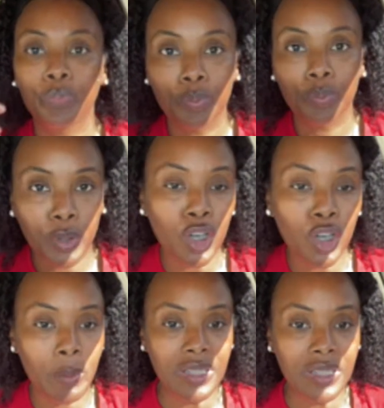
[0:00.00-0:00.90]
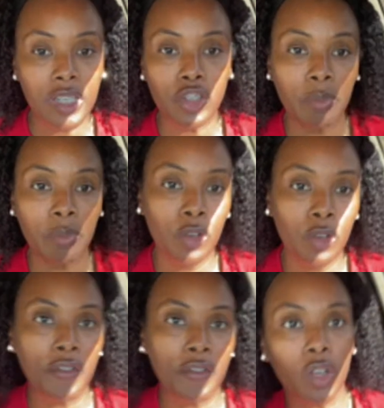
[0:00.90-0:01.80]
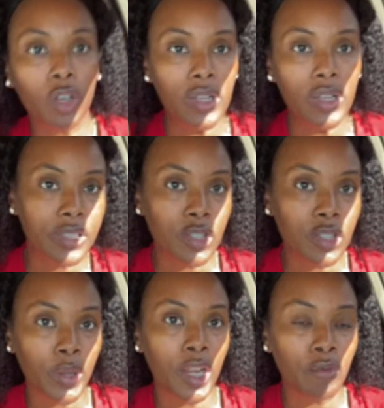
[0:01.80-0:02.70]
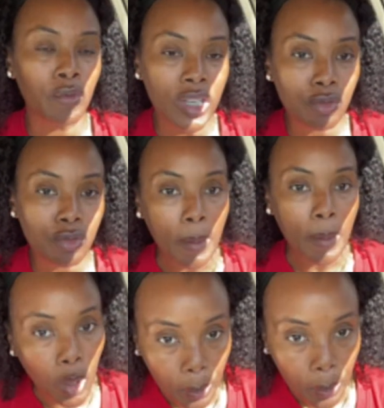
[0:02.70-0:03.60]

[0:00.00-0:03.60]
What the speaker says: Put in the comment section below if you have any questions. We're getting ready to wrap up.